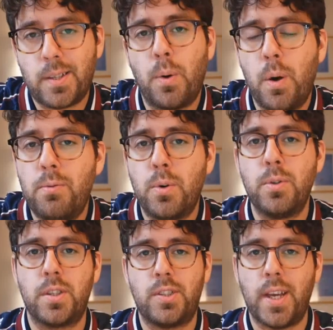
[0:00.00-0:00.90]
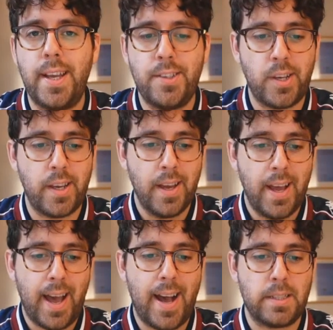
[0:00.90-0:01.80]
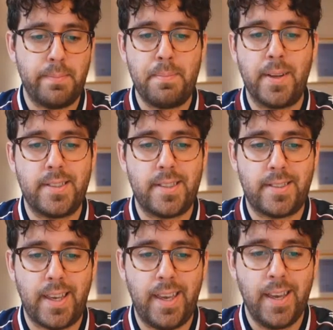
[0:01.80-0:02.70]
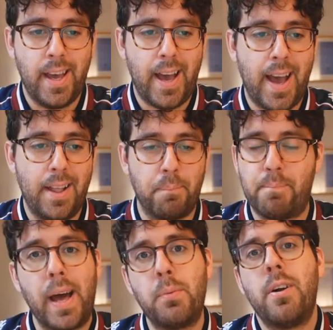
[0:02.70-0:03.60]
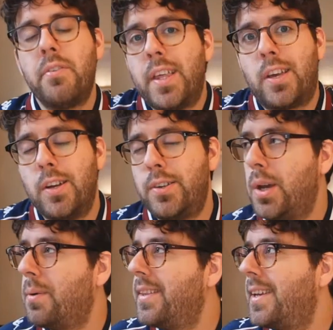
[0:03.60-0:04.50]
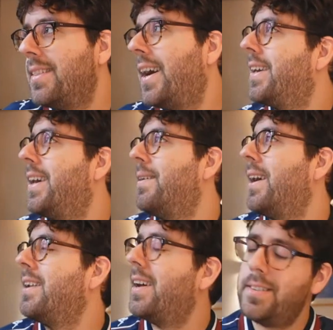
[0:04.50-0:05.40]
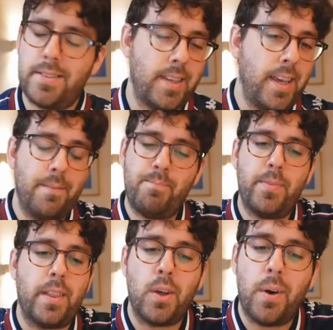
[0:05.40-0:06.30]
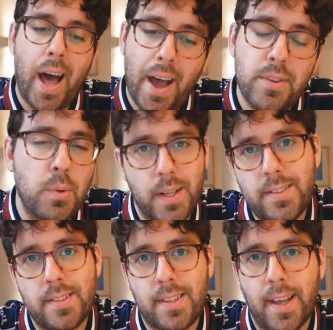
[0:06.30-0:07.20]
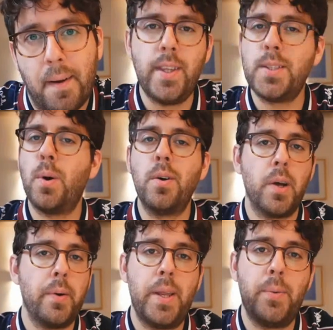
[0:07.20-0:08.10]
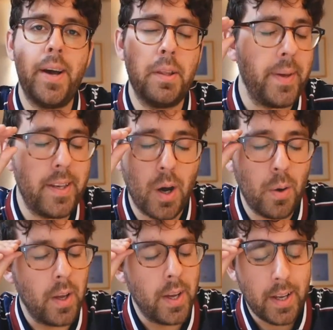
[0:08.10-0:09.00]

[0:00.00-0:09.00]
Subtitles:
their own rules to change it, to make Manchester City look bad wherever they could do, and they didn't like it. And City don't have to answer to that. This won't go anywhere. There'll be no